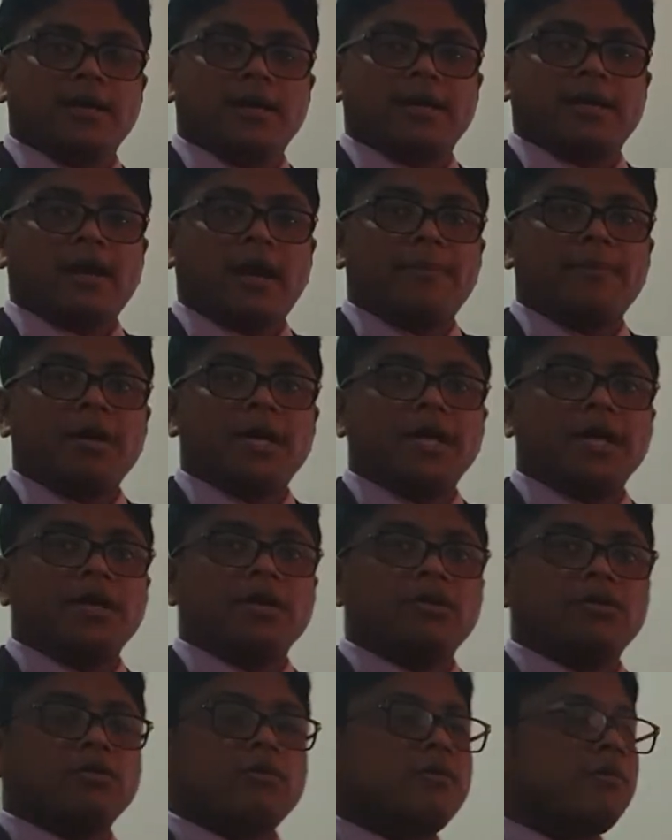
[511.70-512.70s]
rubber
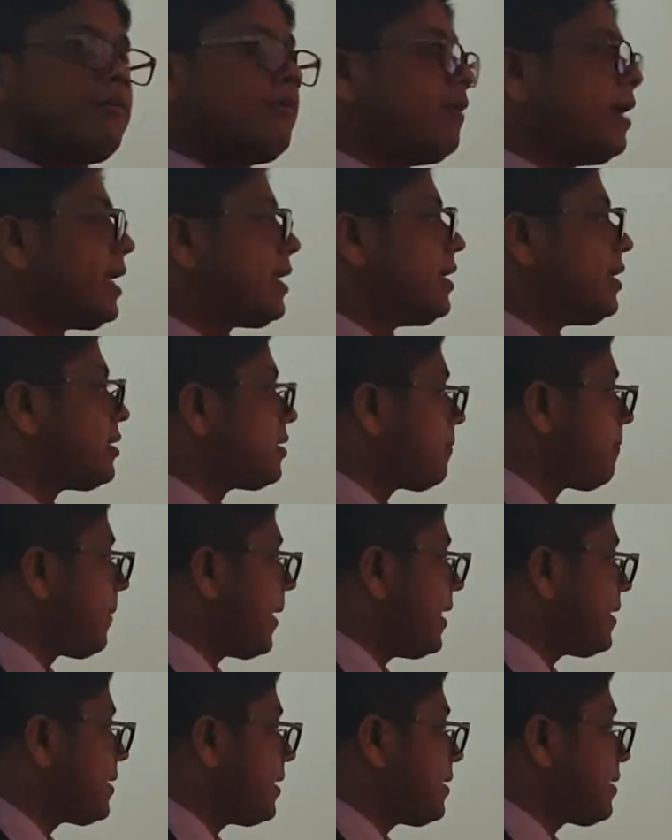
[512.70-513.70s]
into various
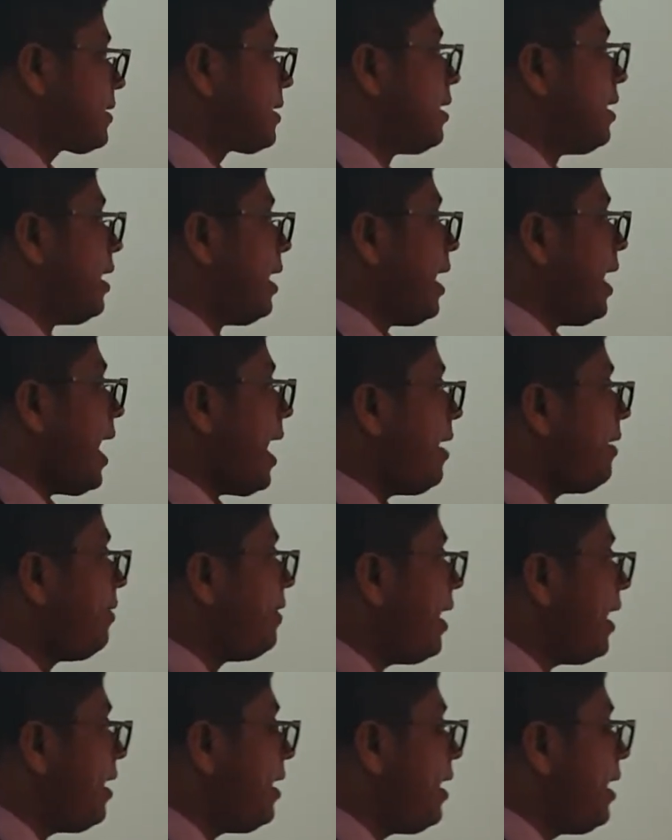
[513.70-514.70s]
pieces, and
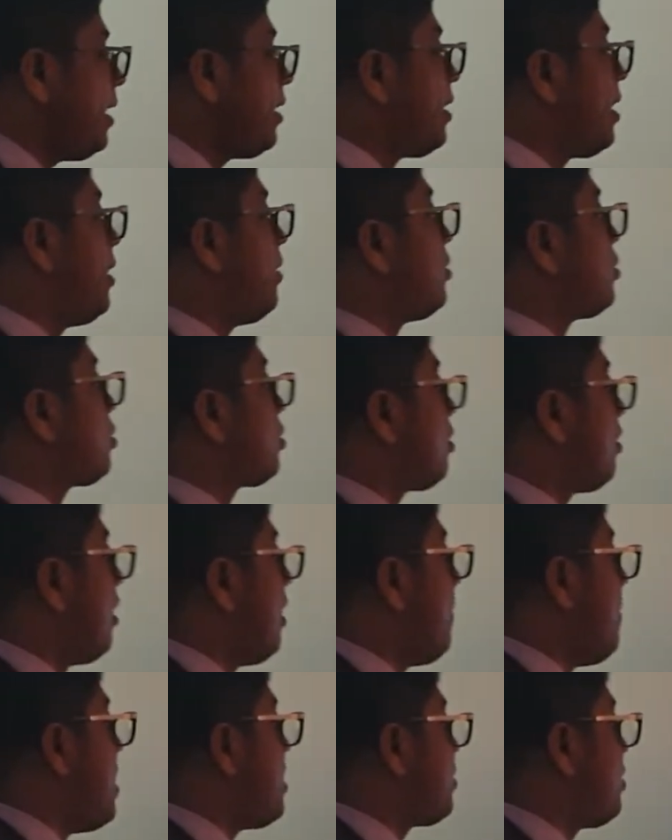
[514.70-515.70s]
then it gives to a
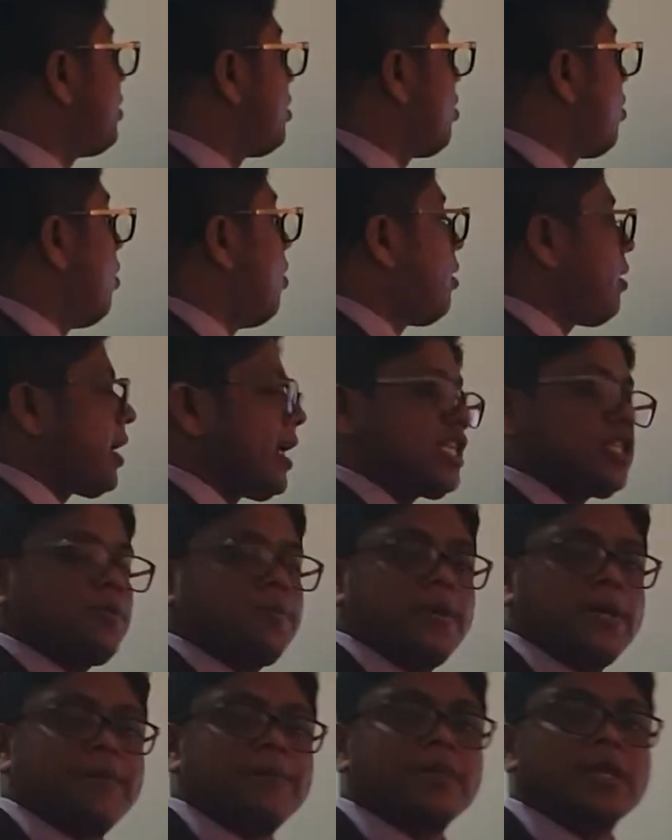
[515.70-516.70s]
machine called
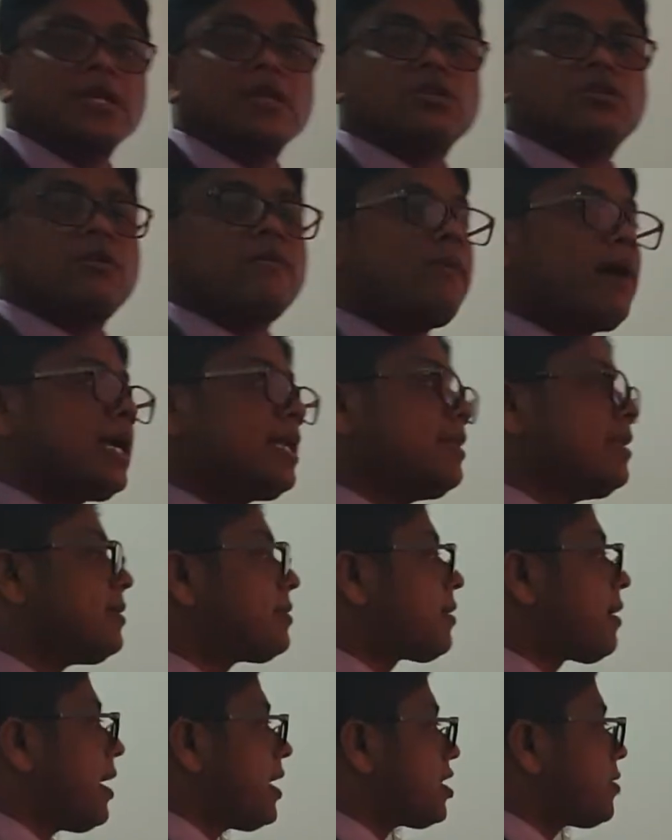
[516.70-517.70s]
rasper. So what
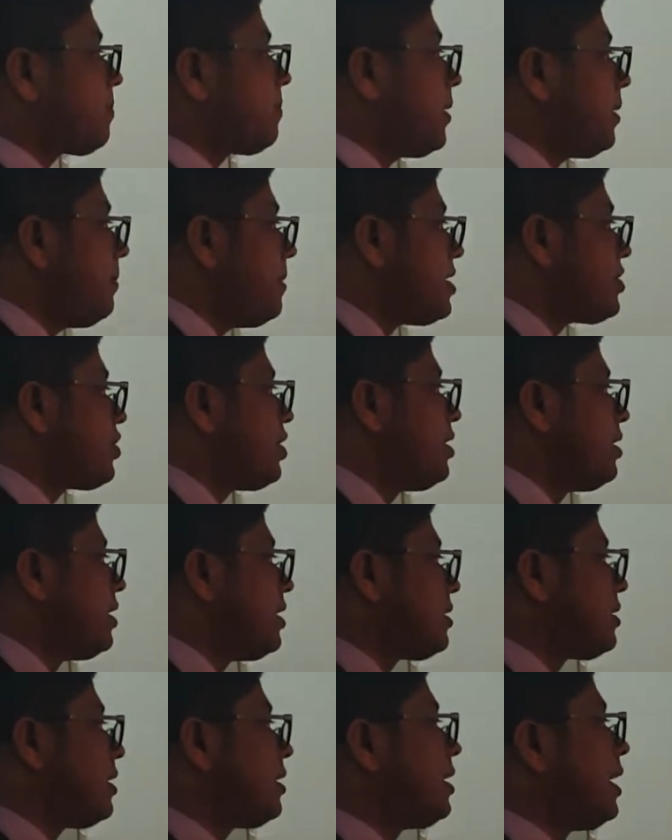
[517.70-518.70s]
this rasper machine
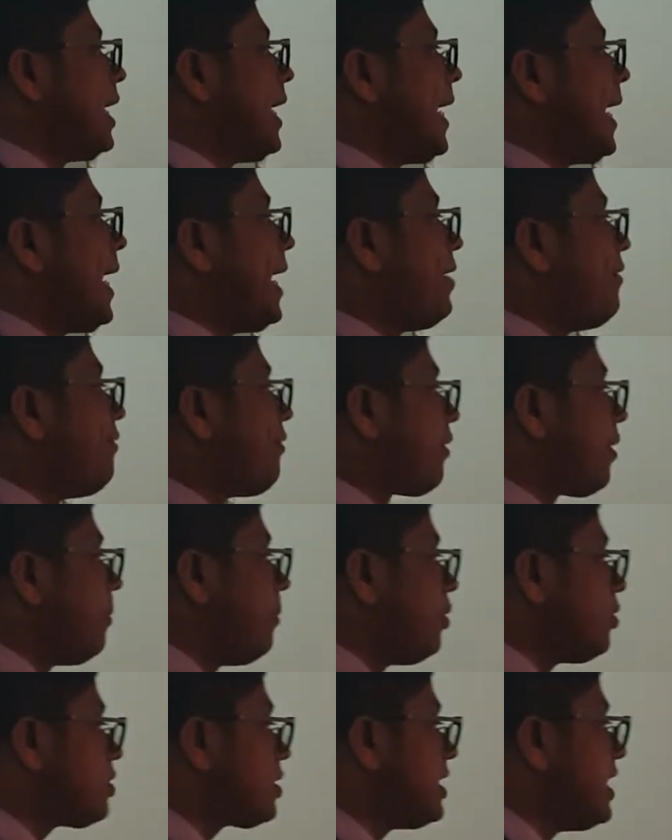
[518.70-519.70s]
does, it
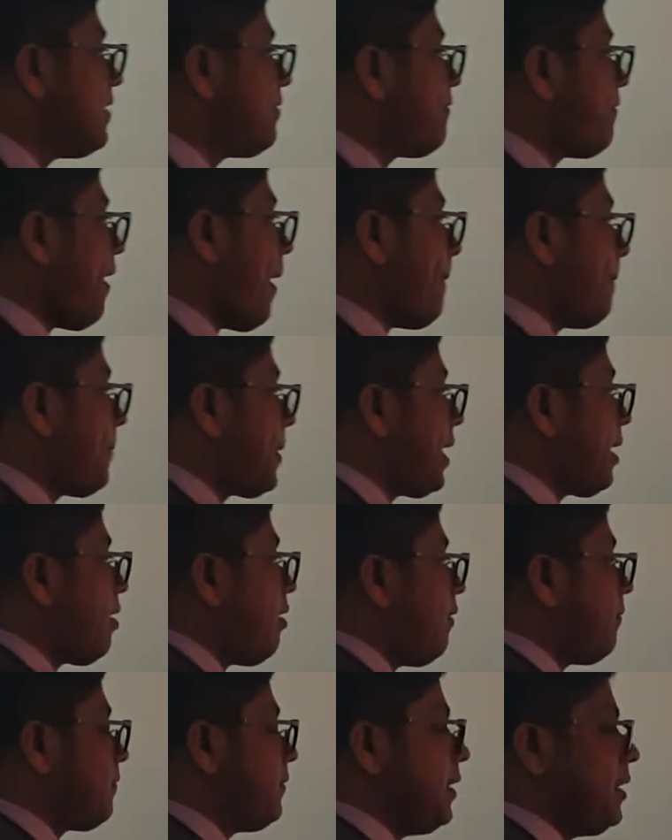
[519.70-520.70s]
removes the fabric
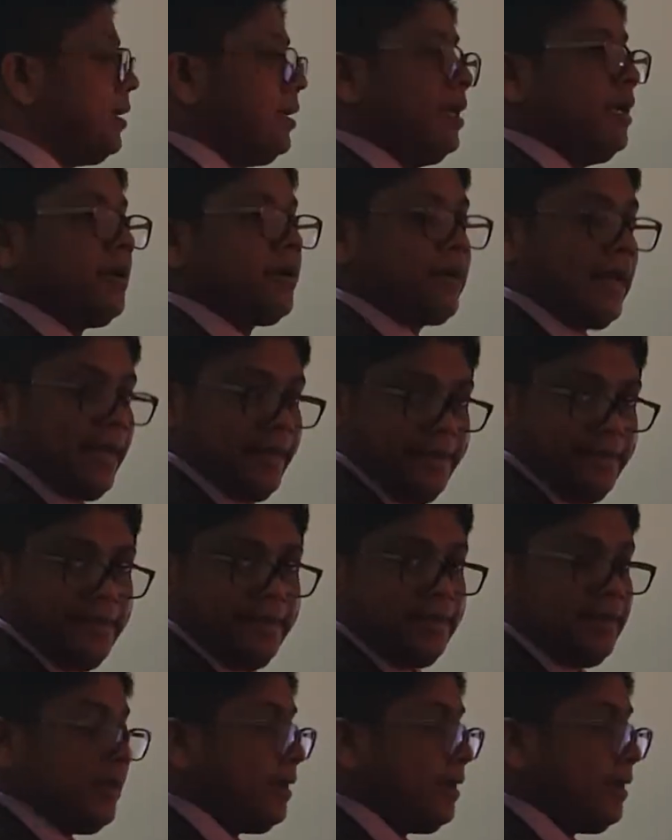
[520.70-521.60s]
of the tire